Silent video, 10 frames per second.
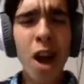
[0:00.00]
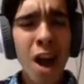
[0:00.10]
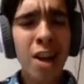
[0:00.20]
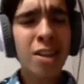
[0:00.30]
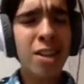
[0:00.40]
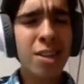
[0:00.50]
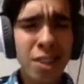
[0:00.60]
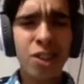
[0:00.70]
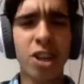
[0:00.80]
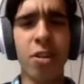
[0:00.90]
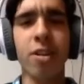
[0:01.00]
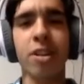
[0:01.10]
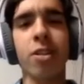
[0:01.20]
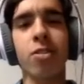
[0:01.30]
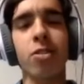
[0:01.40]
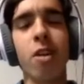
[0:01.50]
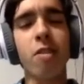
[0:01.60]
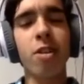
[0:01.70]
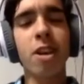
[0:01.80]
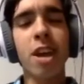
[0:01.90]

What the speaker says: on the JerryTown Server.